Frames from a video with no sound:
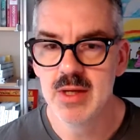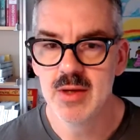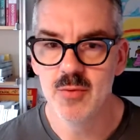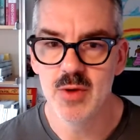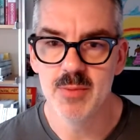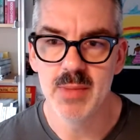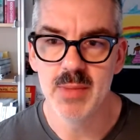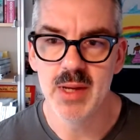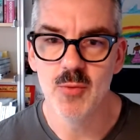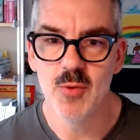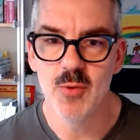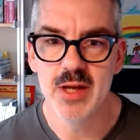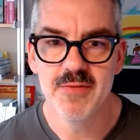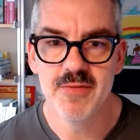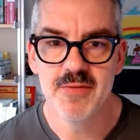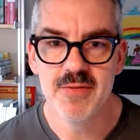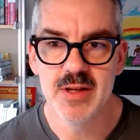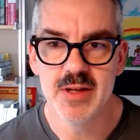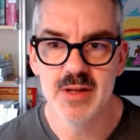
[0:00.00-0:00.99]
with my
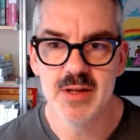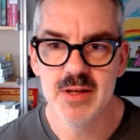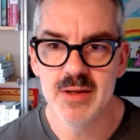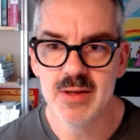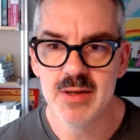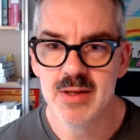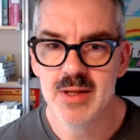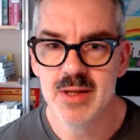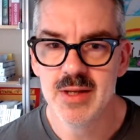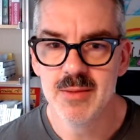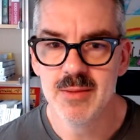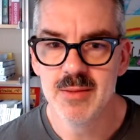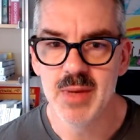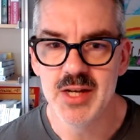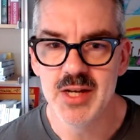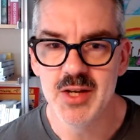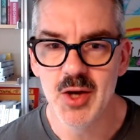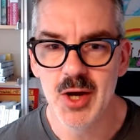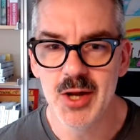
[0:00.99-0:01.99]
wife and my
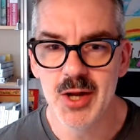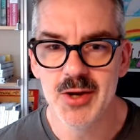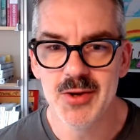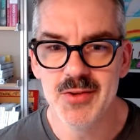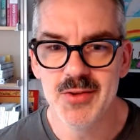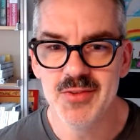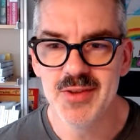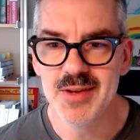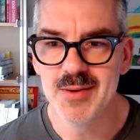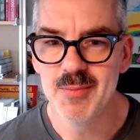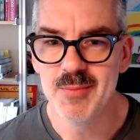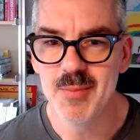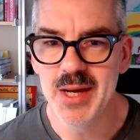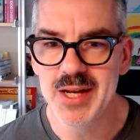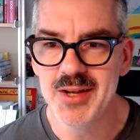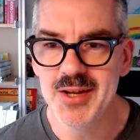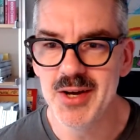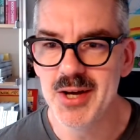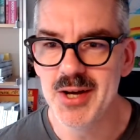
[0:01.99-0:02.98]
daughters and my
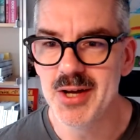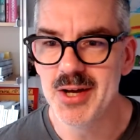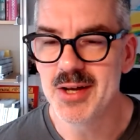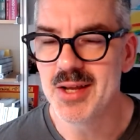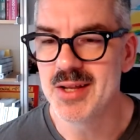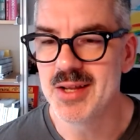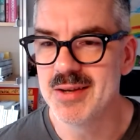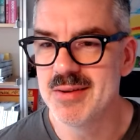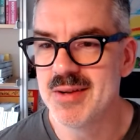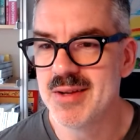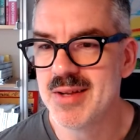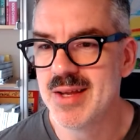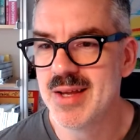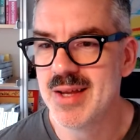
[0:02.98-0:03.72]
dog, and